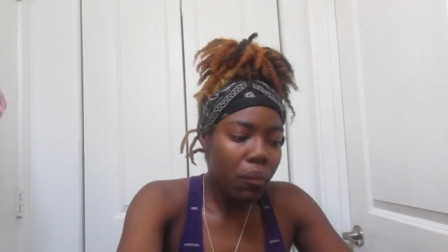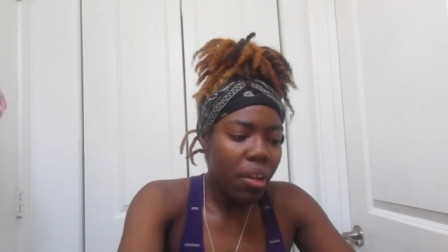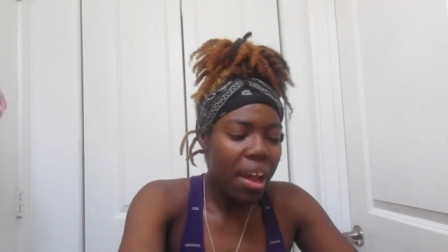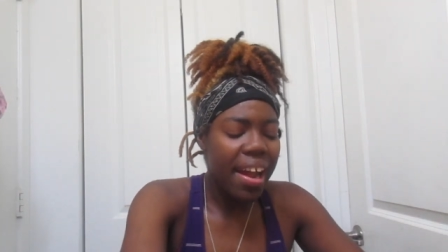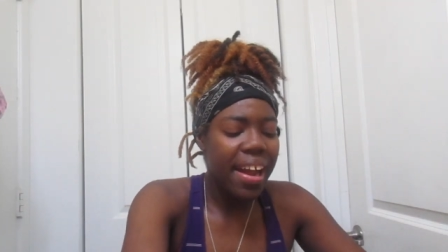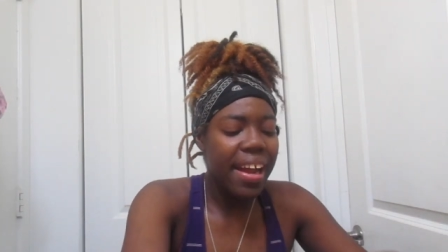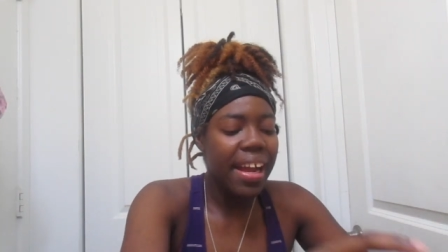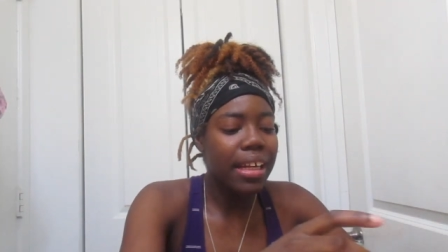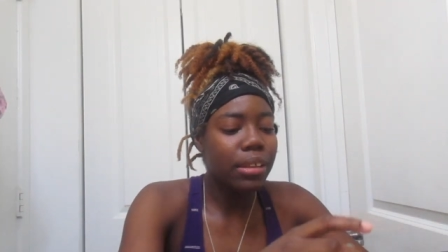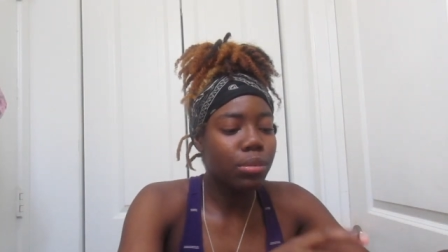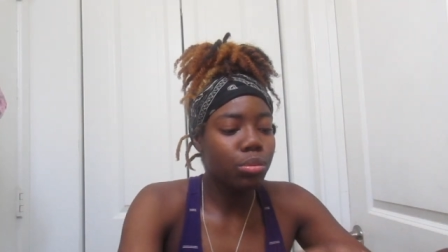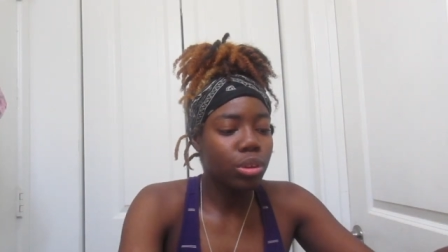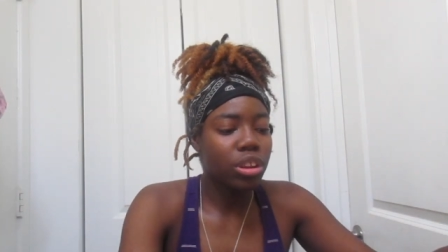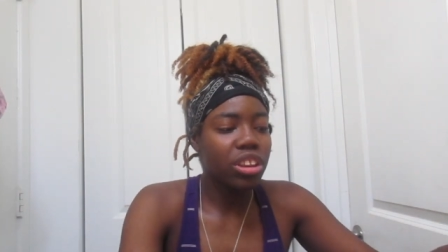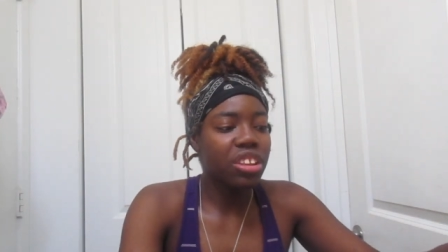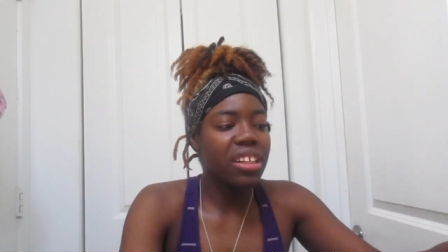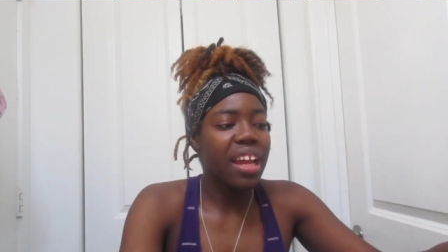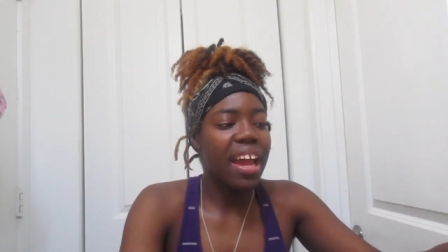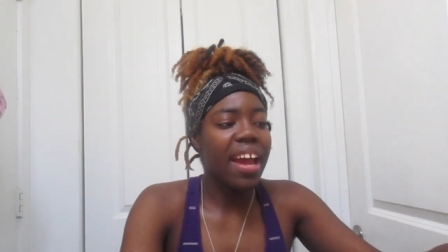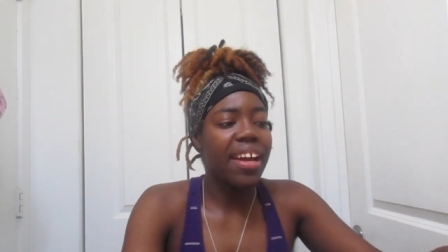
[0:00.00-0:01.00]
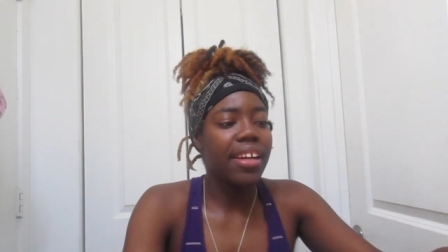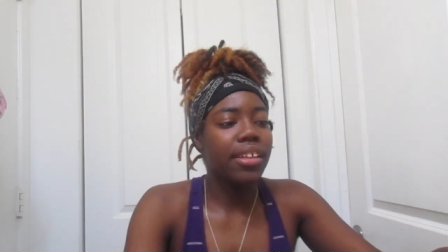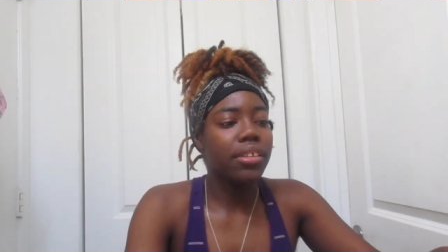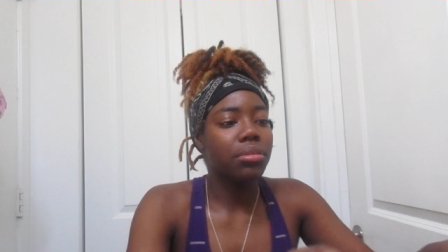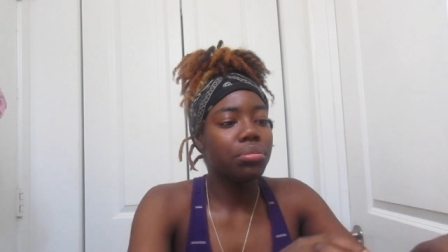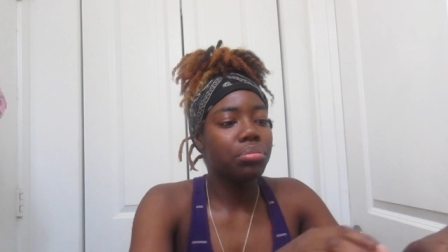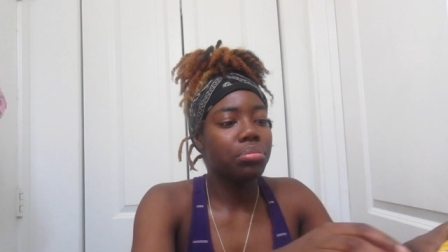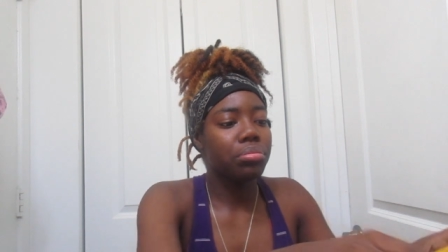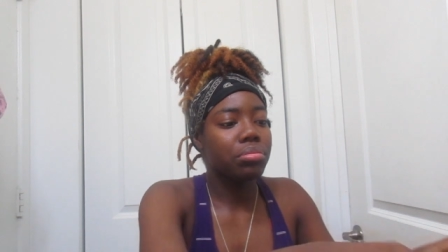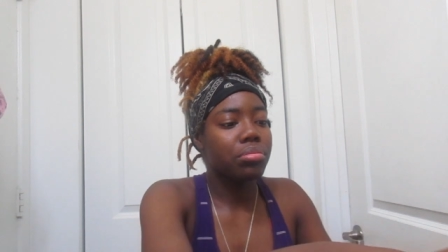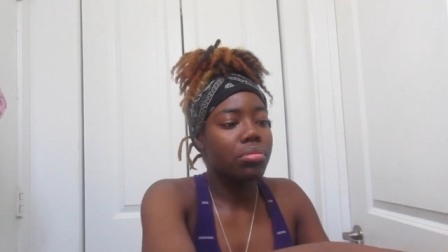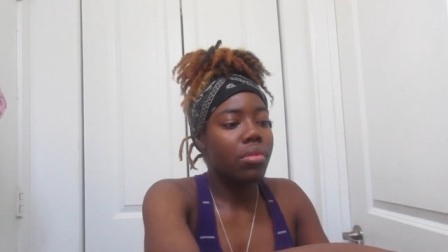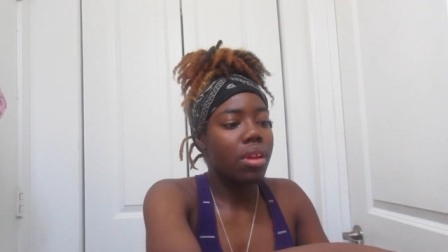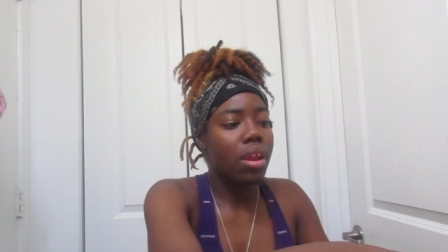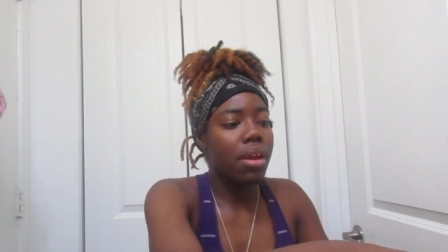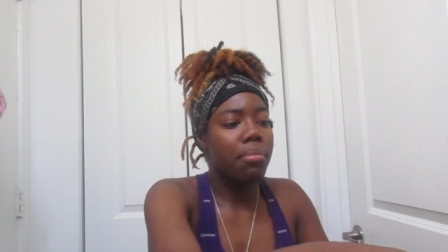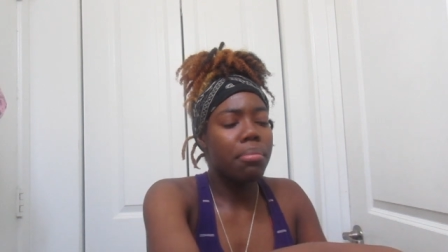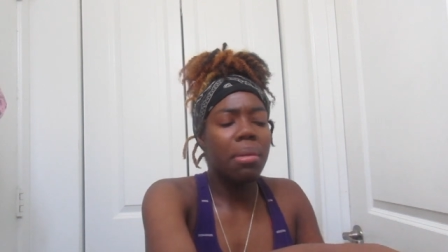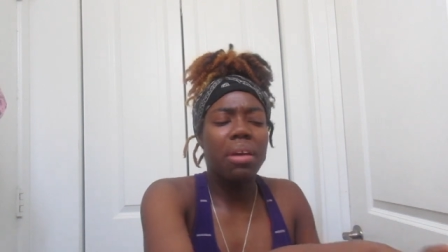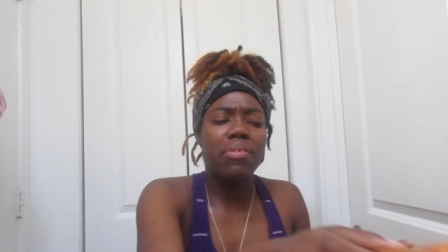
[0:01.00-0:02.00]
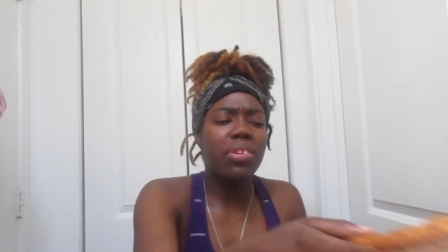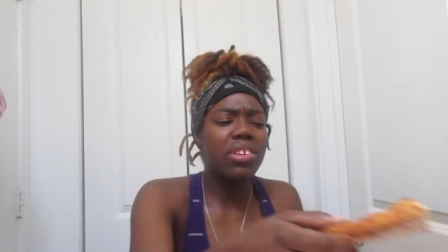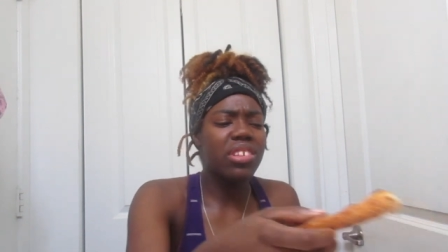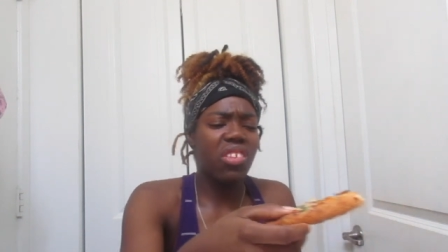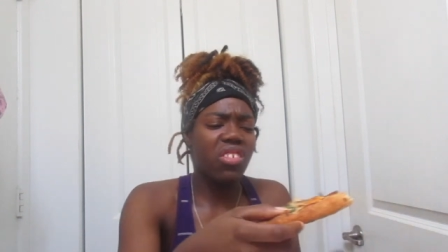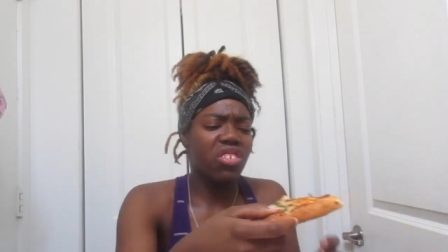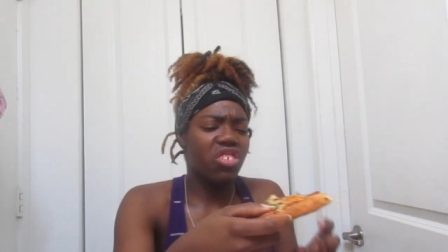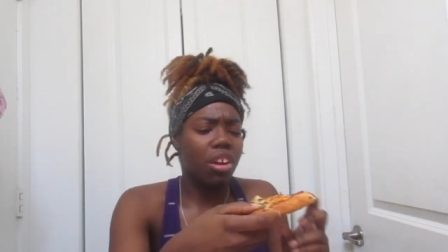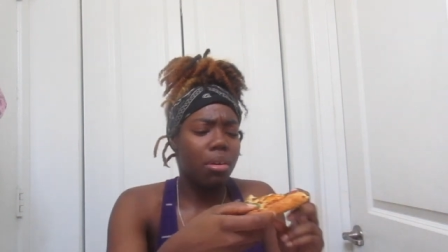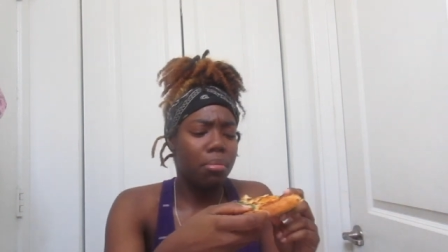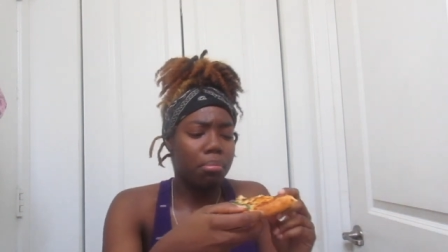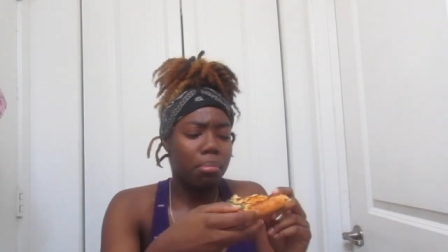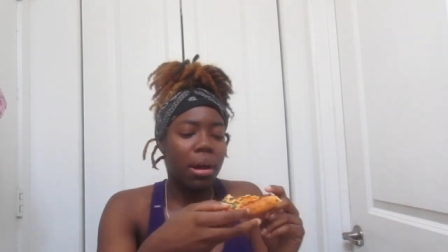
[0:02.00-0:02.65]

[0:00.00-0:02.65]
I had worked at my first ever job.